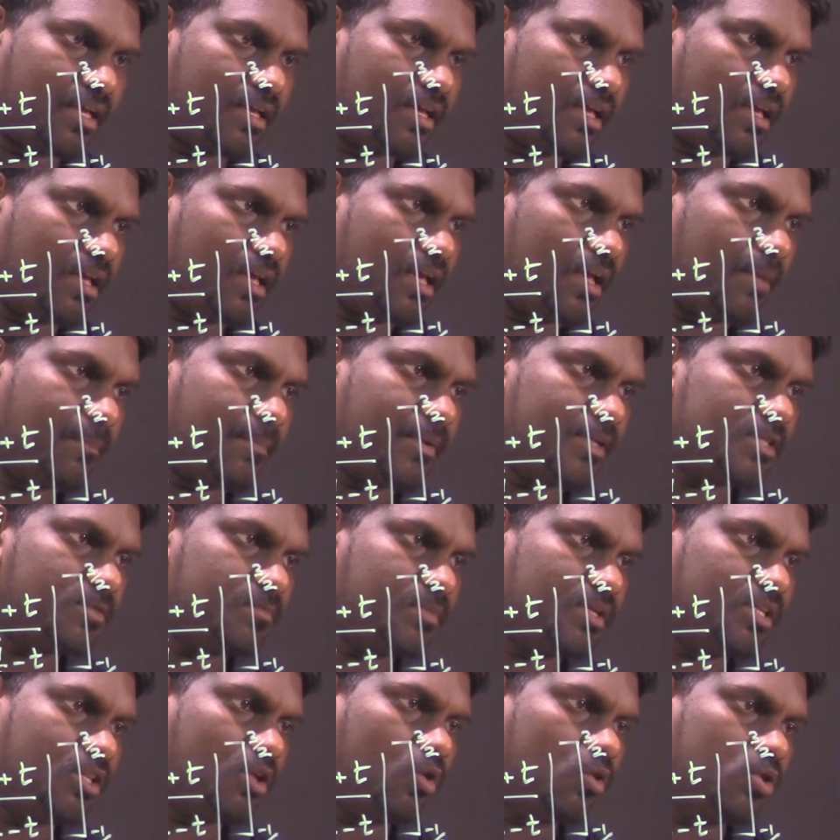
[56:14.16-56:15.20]
like a
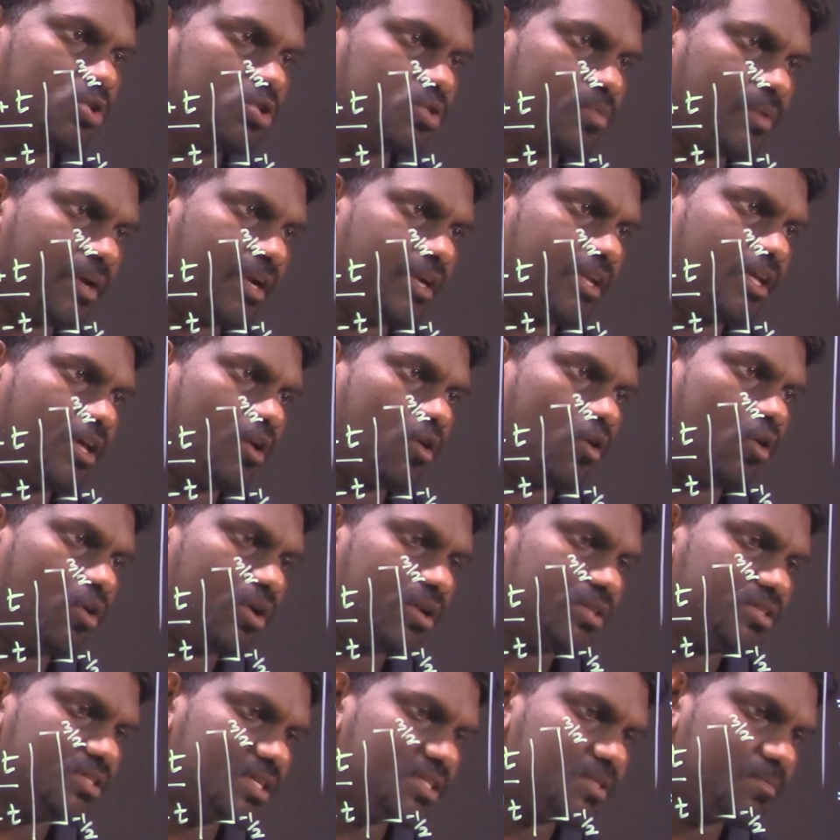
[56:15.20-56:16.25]
plus b the whole square here,
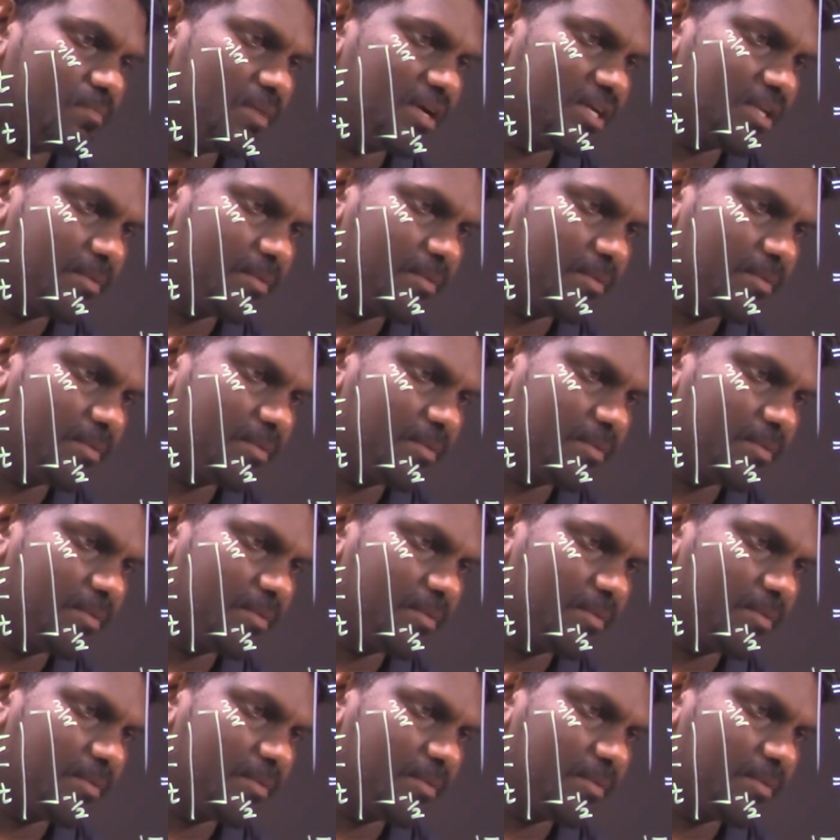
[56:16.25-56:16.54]
or just